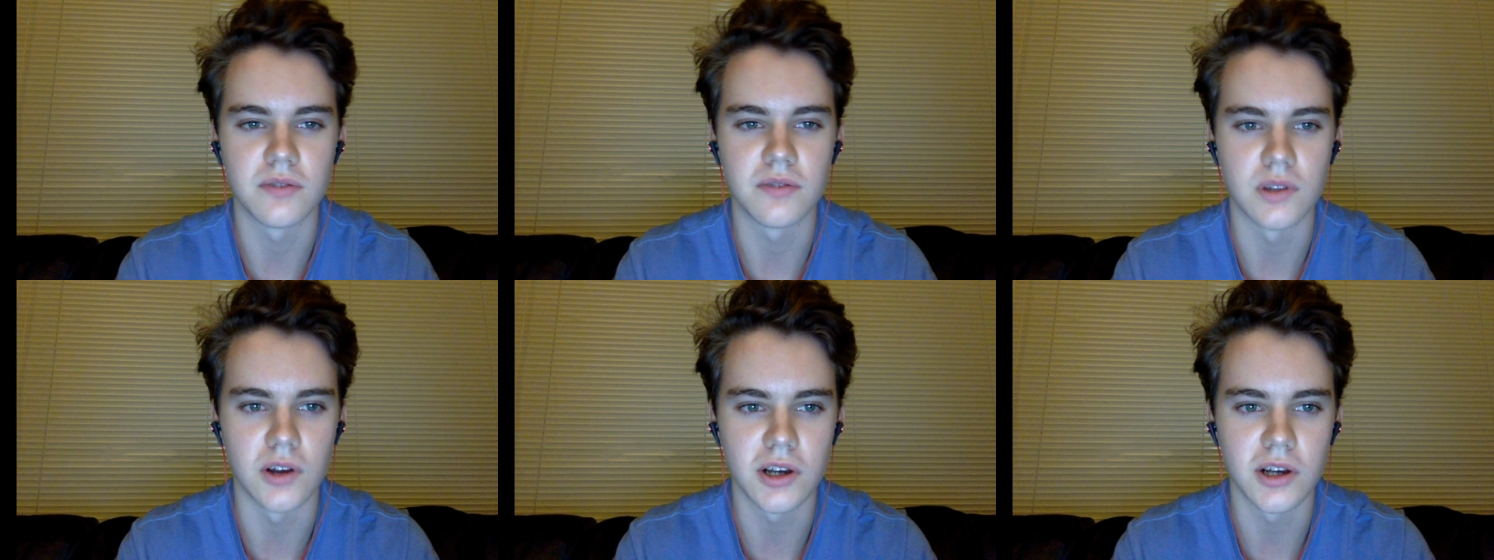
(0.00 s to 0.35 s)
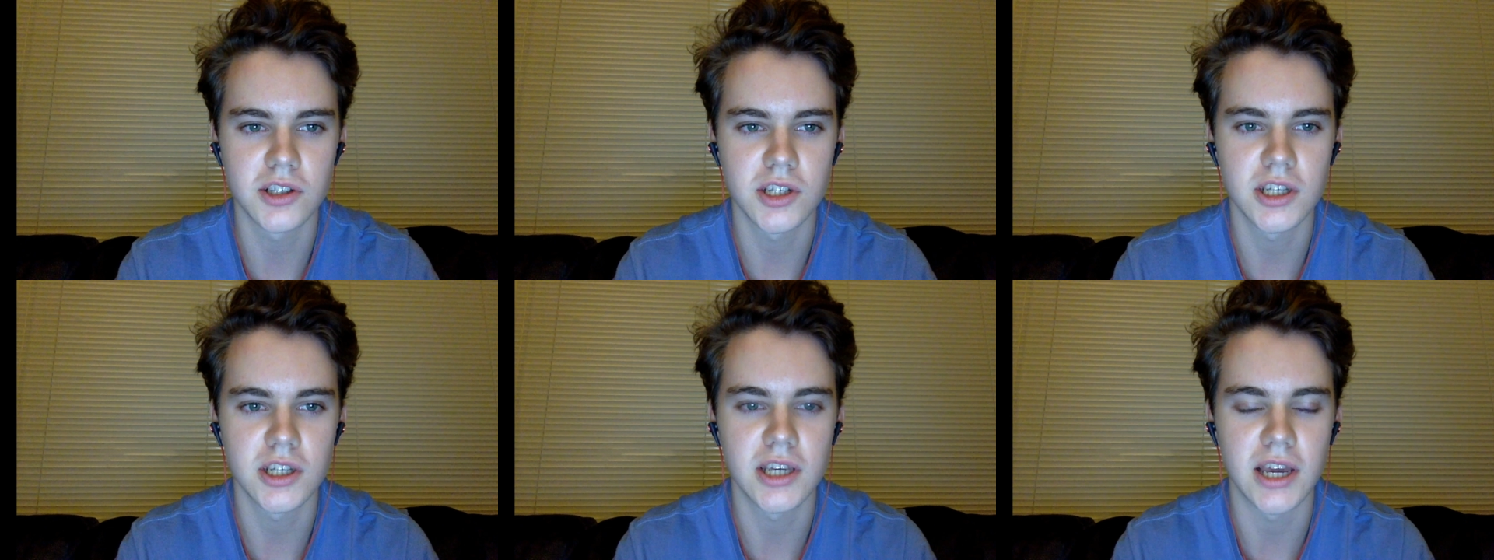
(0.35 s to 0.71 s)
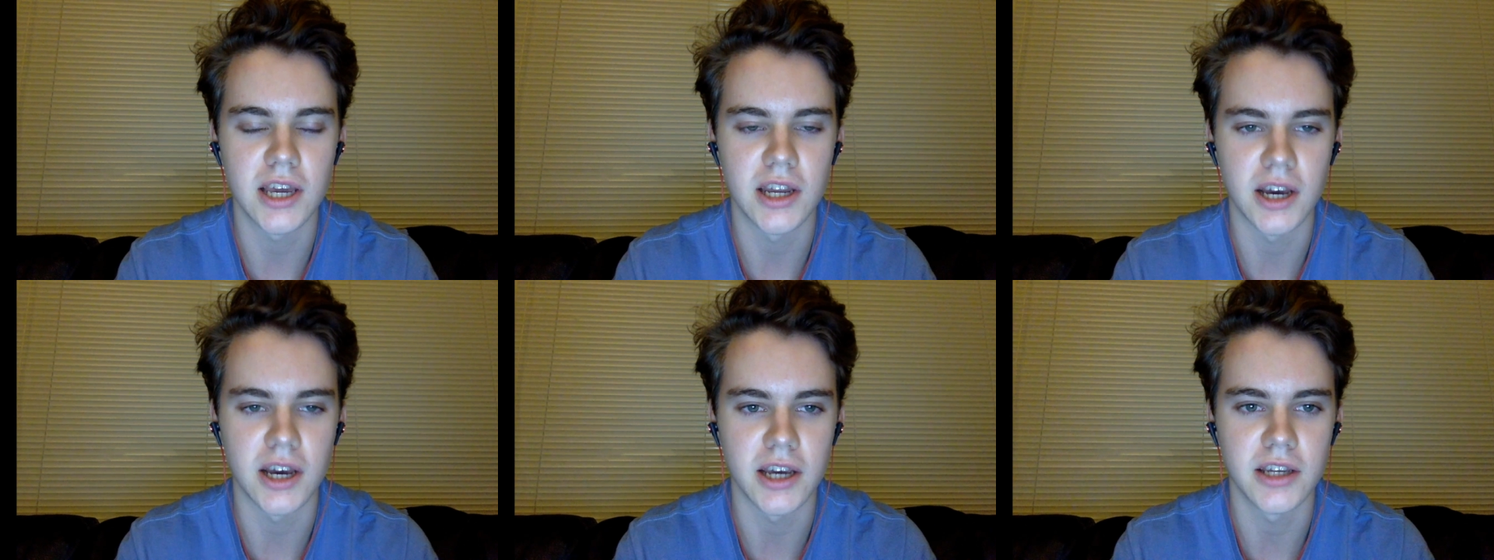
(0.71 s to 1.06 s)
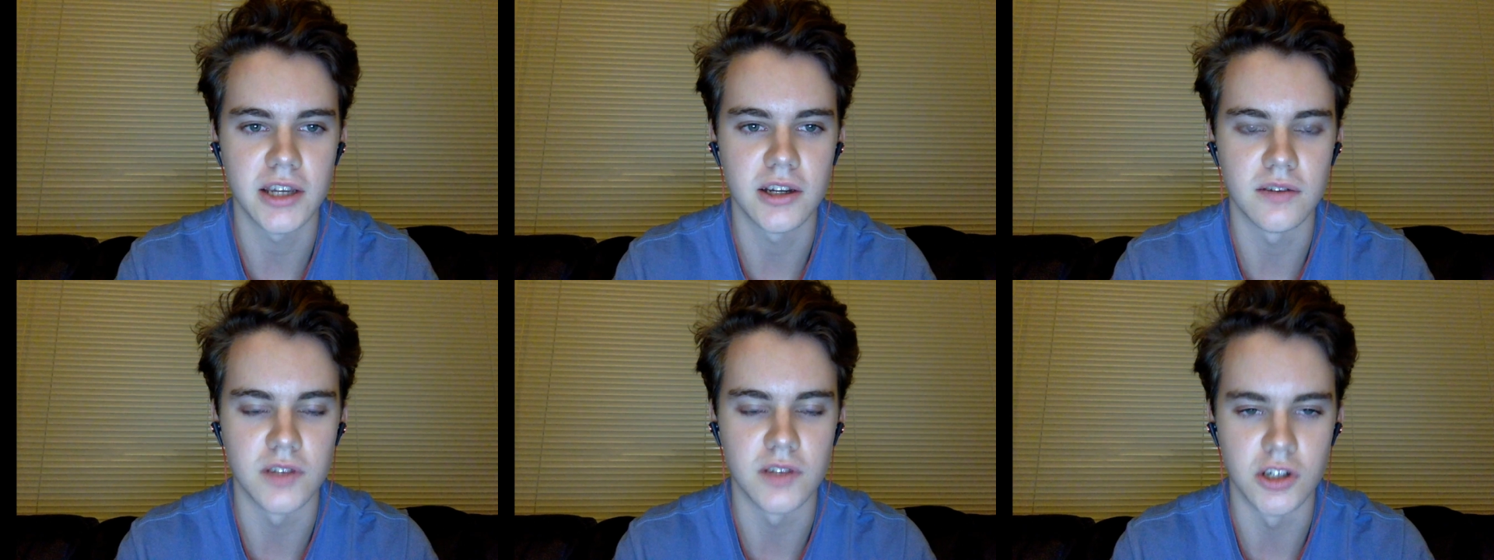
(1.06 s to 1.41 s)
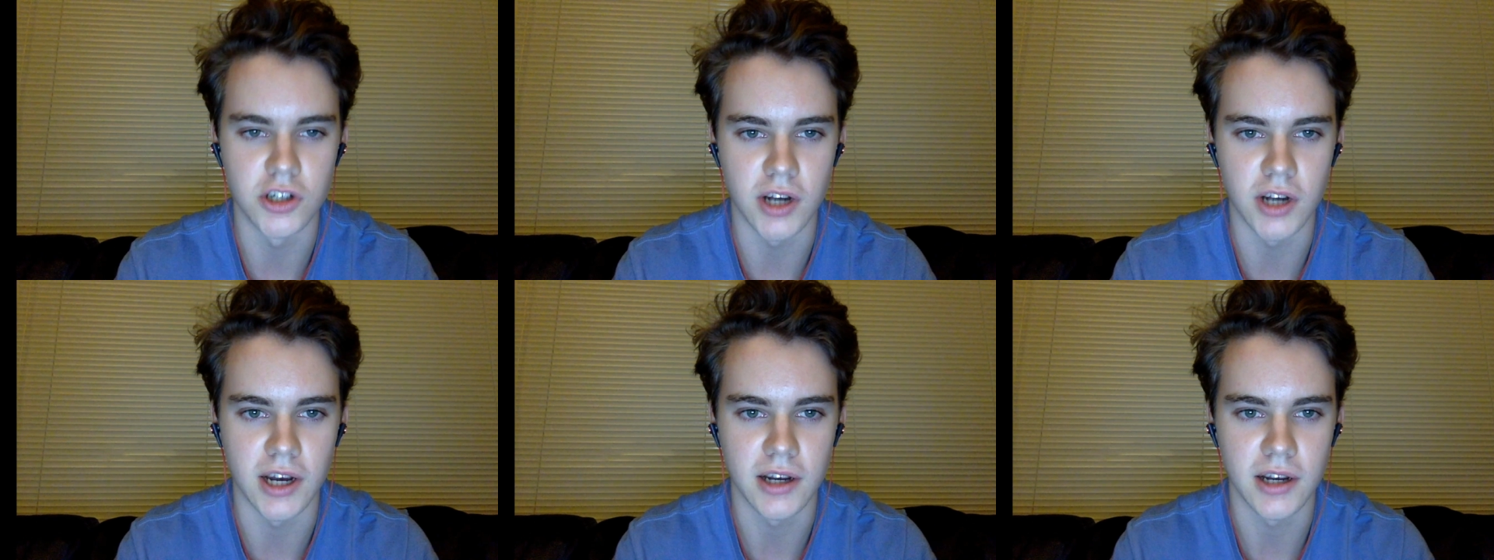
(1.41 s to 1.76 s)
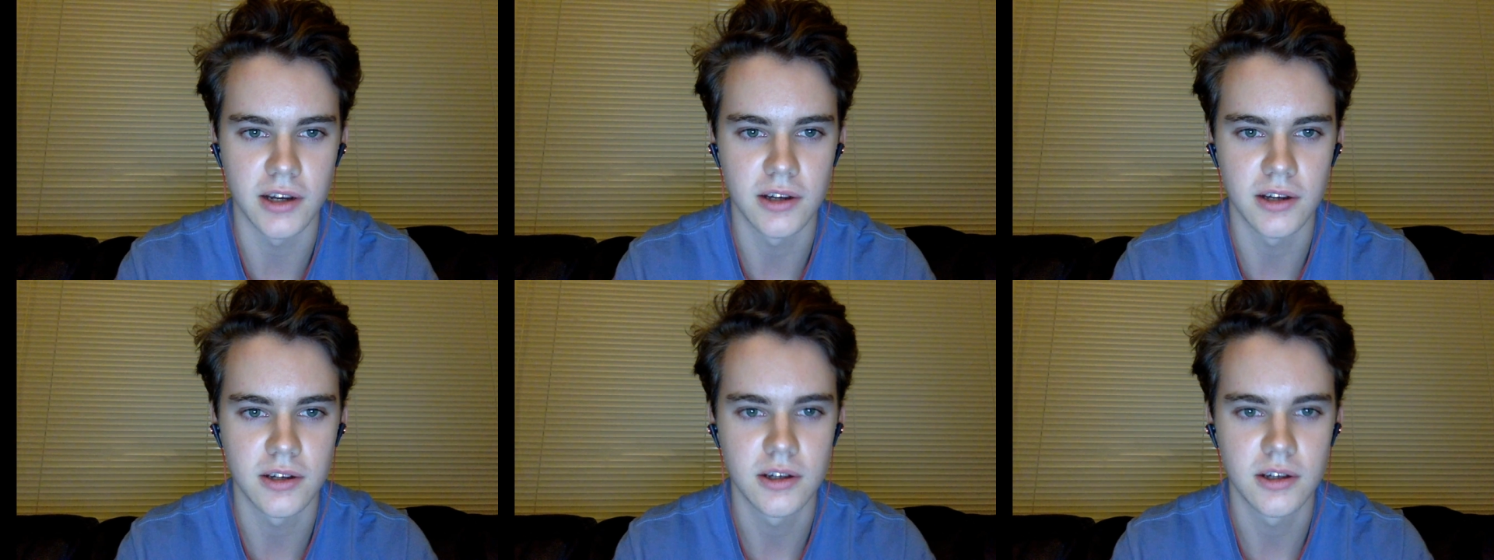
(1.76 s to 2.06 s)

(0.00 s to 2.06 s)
velocity and height of the track.